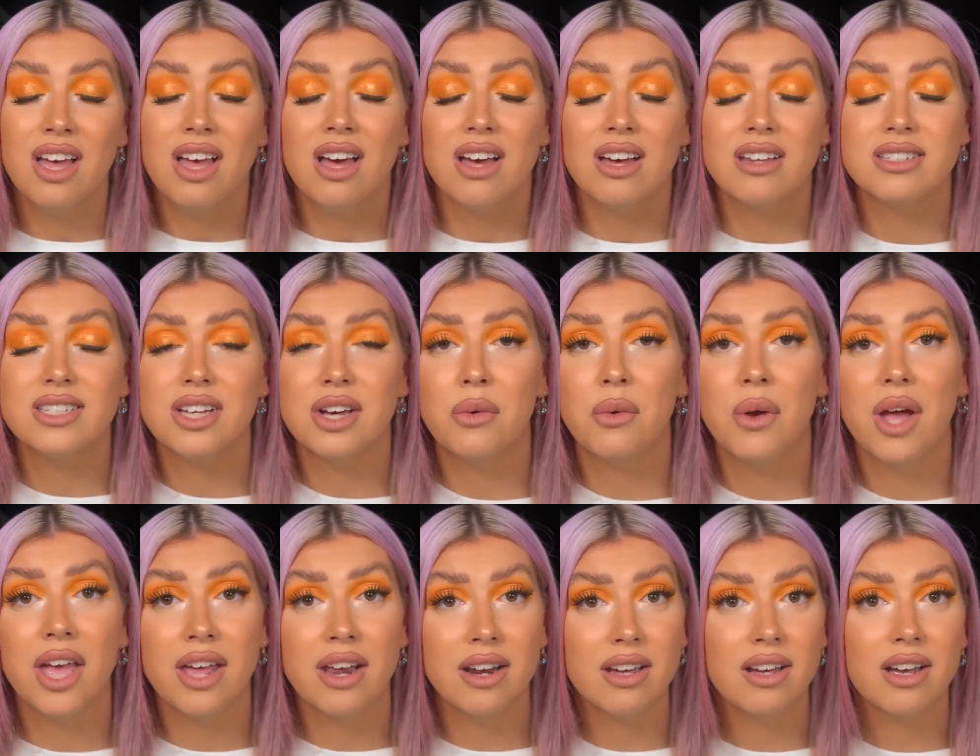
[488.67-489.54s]
until
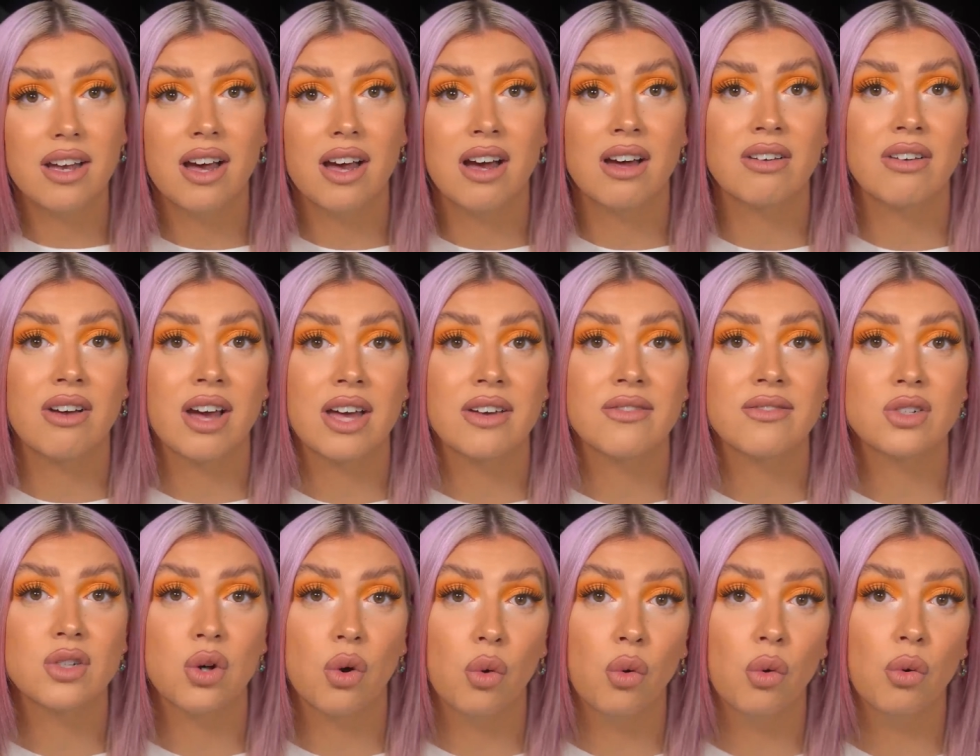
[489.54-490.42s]
Erica arrived
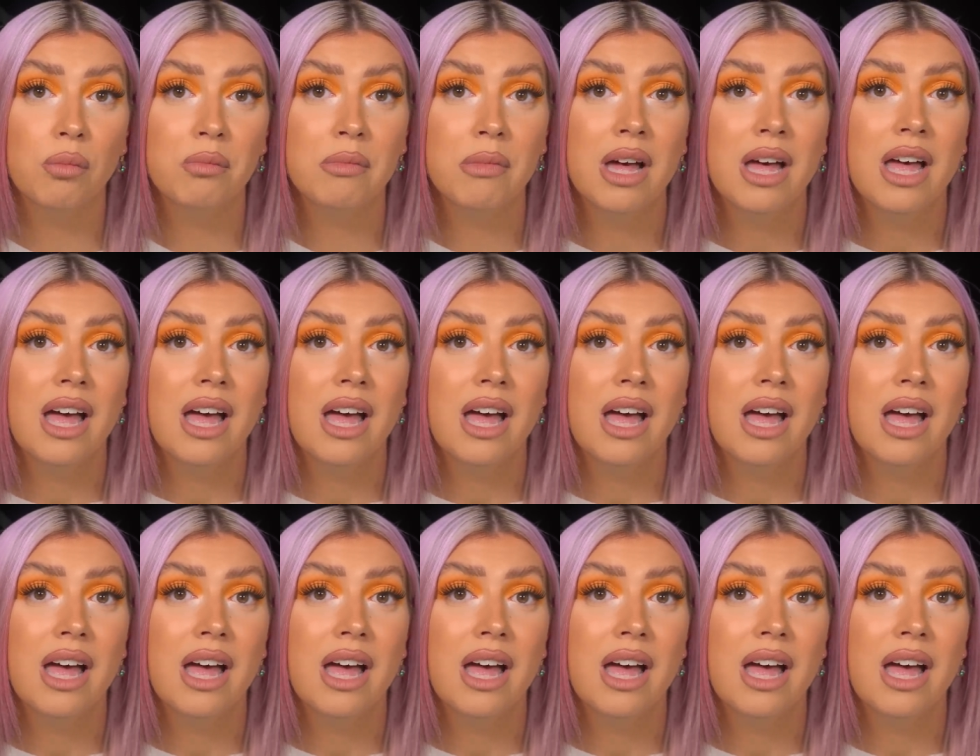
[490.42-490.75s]
home